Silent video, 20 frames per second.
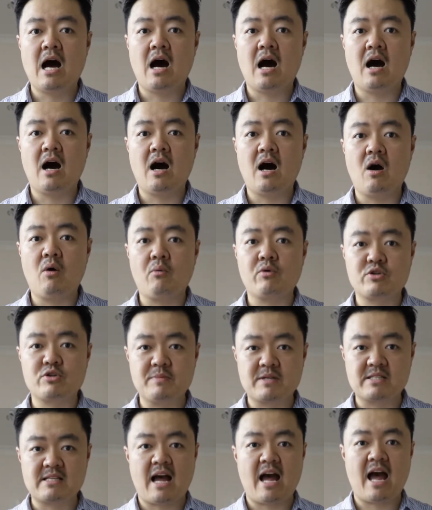uh, which
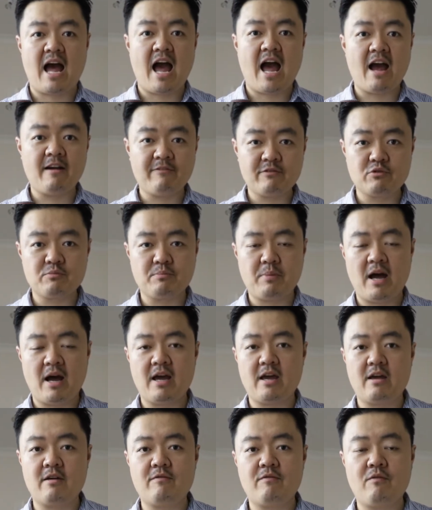means I have to
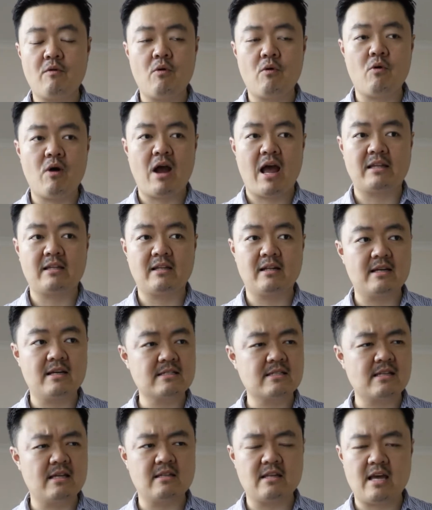pay for at
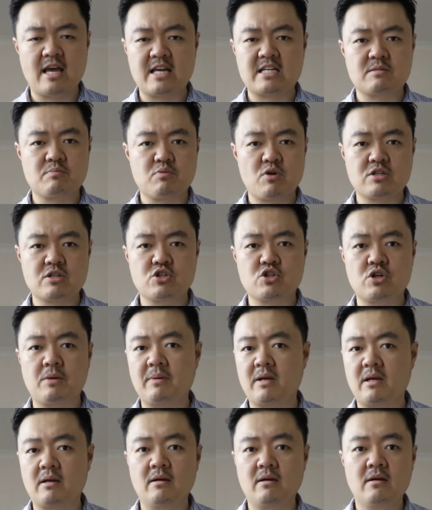least an express
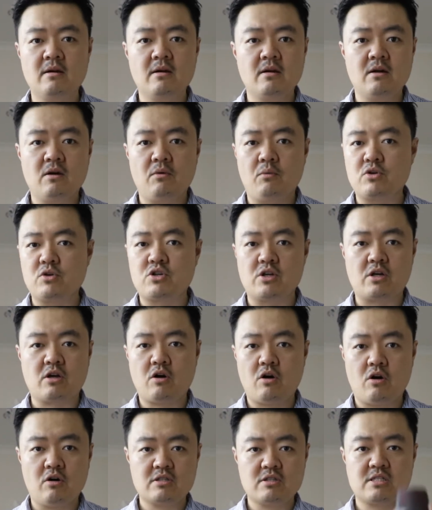shipping, which it
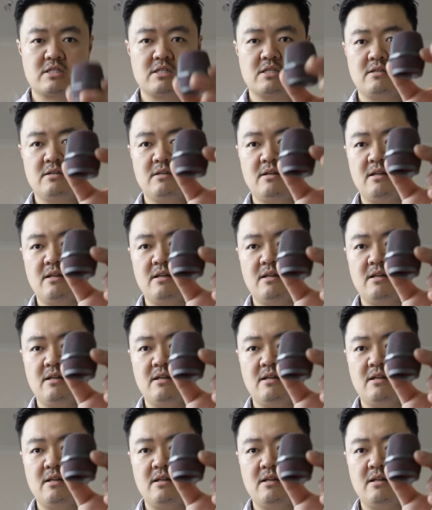costs.